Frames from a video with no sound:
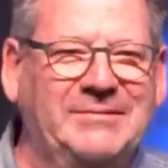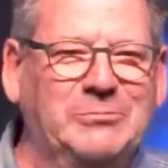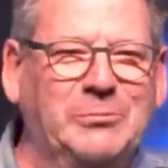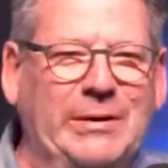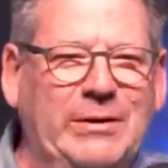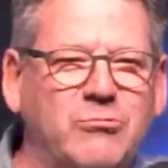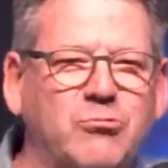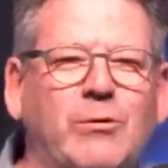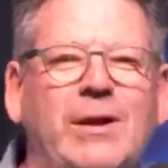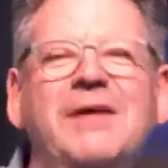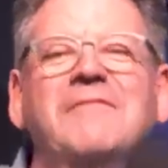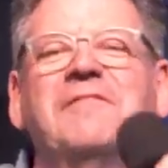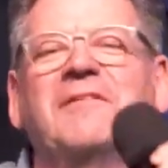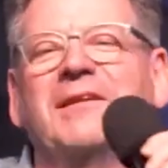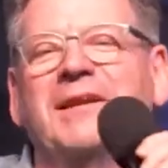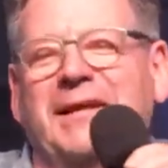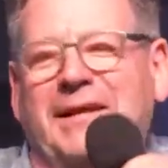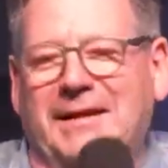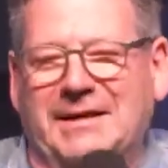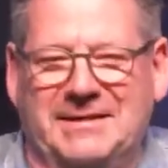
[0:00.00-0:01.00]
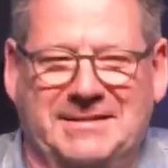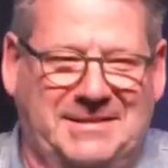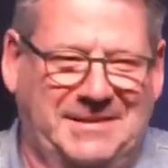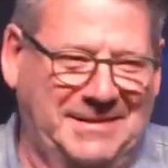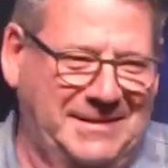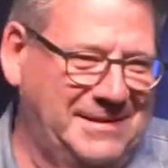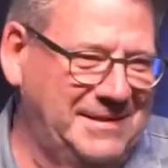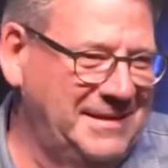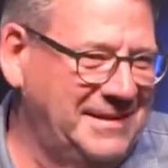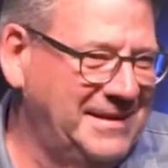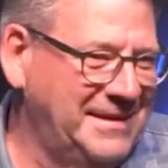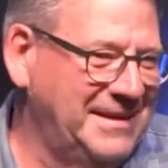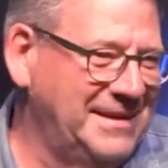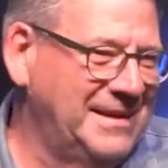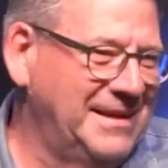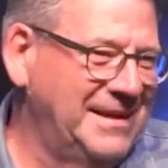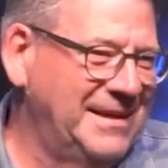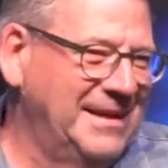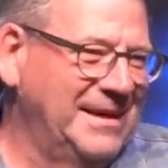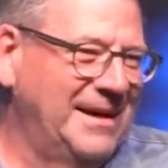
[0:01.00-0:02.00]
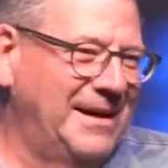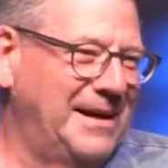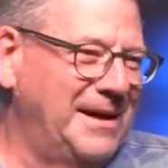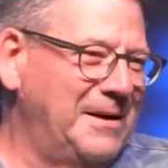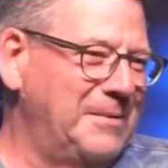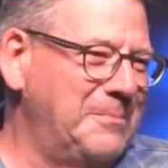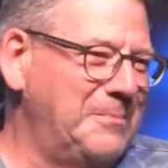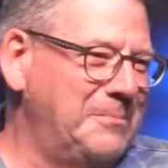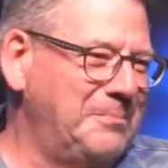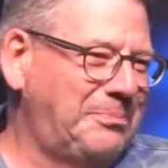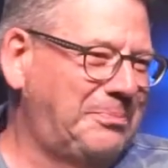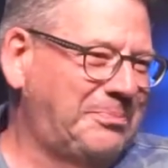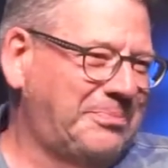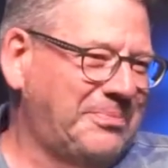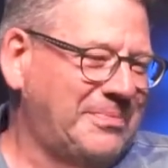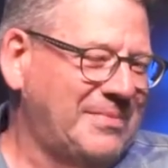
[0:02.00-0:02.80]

we revel in it. Um,